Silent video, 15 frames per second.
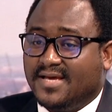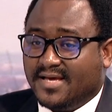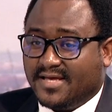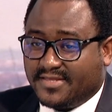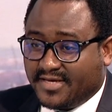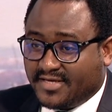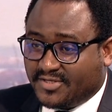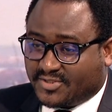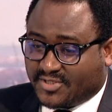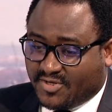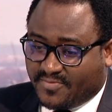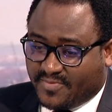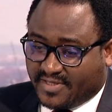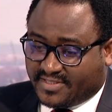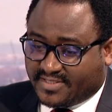Thank you so
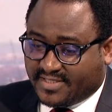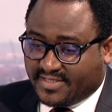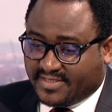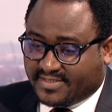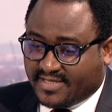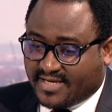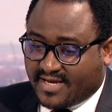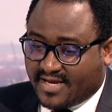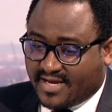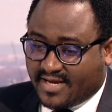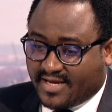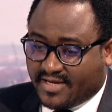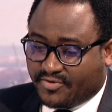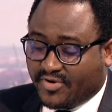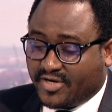much. It's uh,
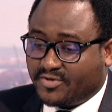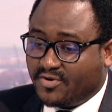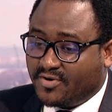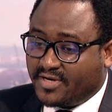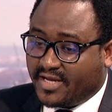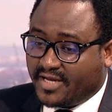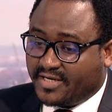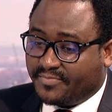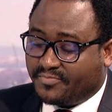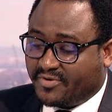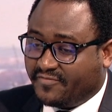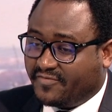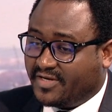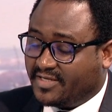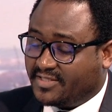a great honor and a
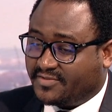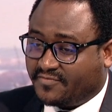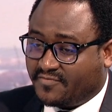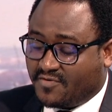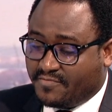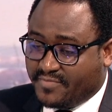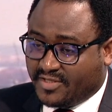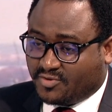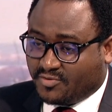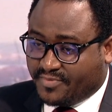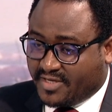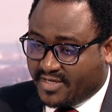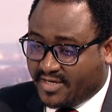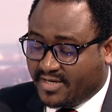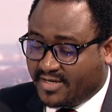privilege for me to be
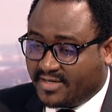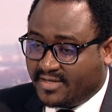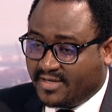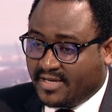here.